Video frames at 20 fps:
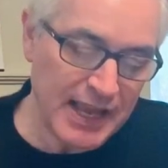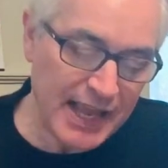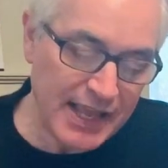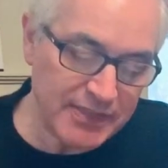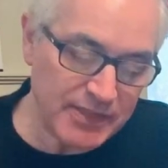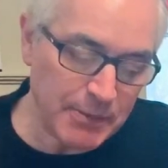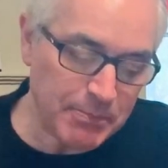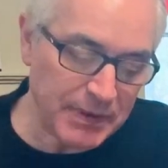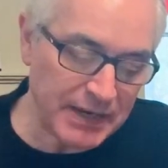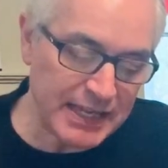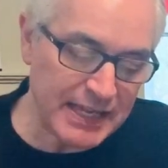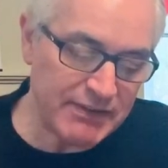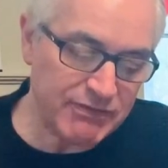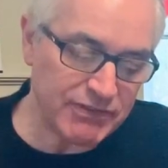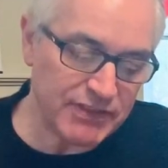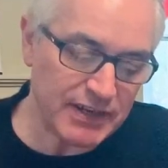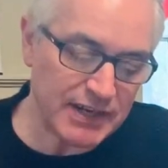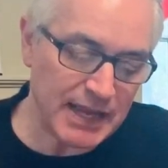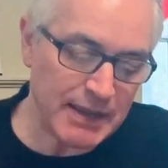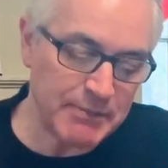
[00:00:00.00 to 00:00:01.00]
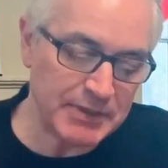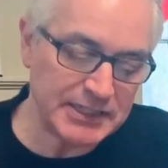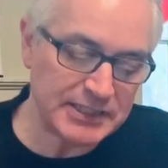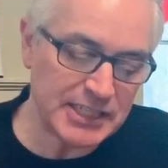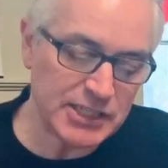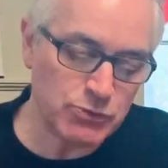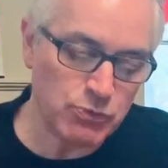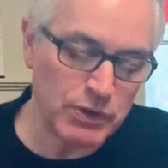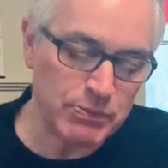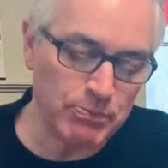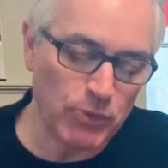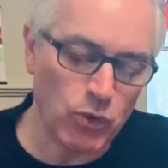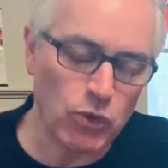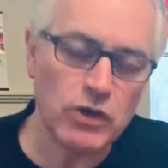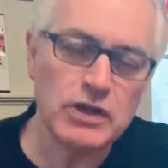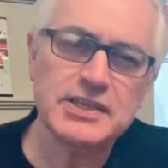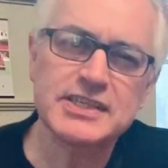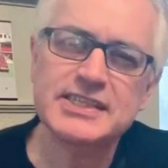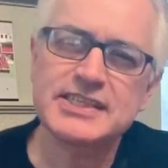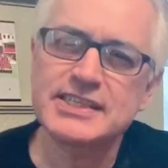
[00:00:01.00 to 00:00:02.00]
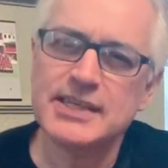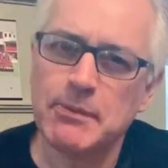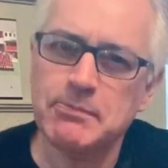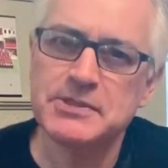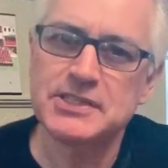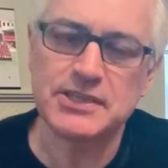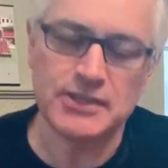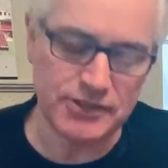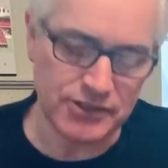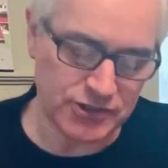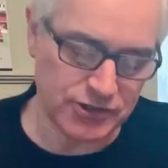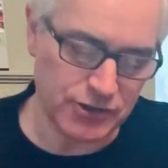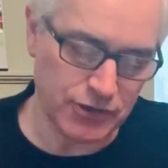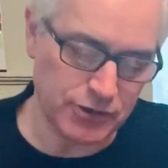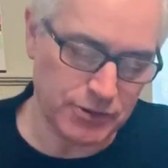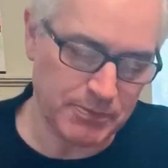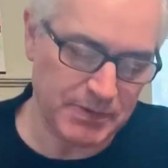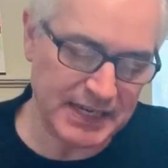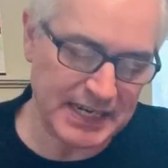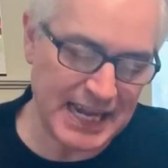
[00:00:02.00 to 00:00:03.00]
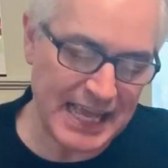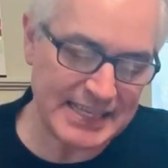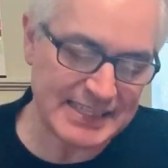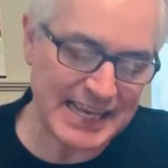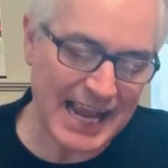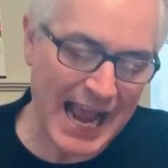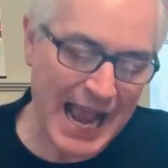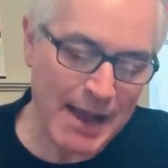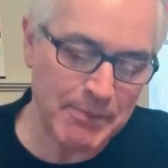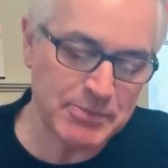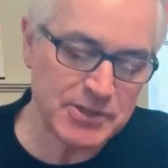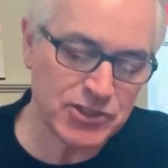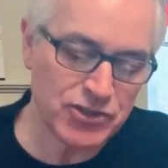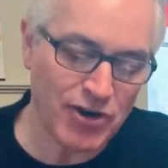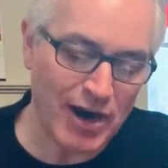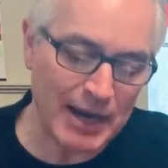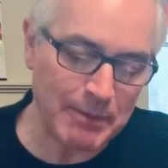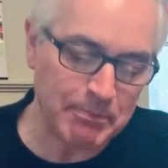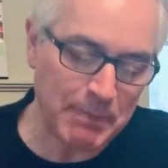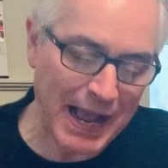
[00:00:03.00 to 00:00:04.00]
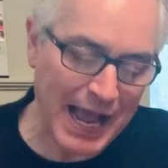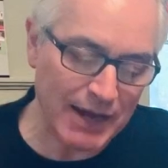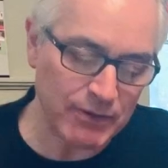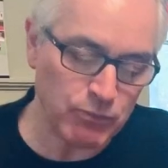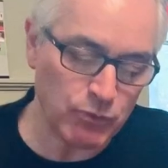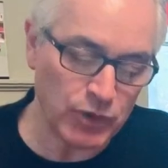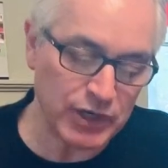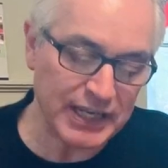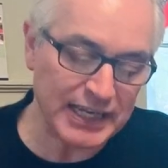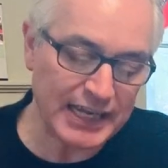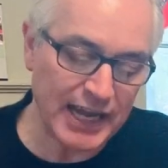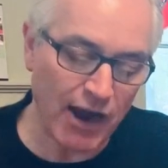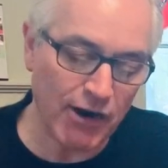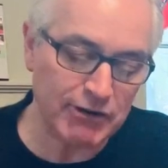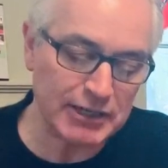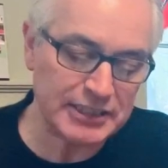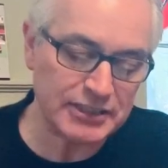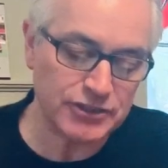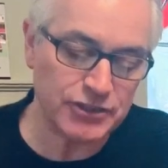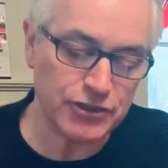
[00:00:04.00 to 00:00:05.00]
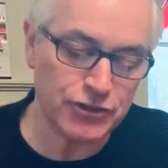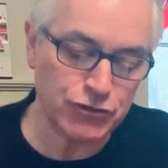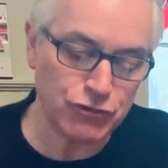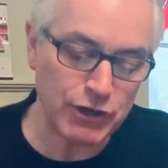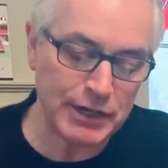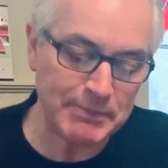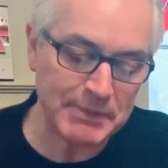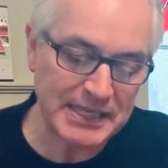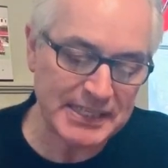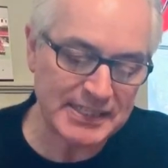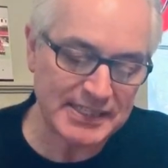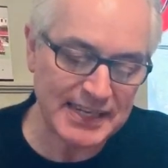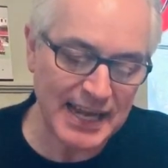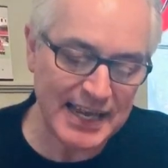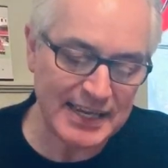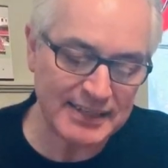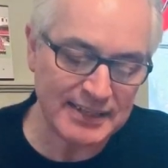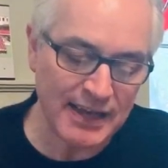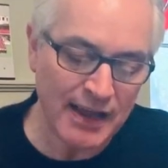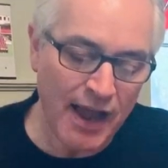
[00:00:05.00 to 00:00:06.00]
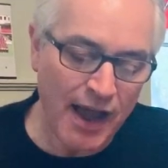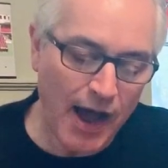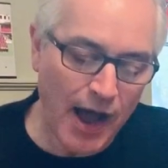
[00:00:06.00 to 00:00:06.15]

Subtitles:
In the belief that images with more substance to them and less abstract pattern would encourage the dreaming state,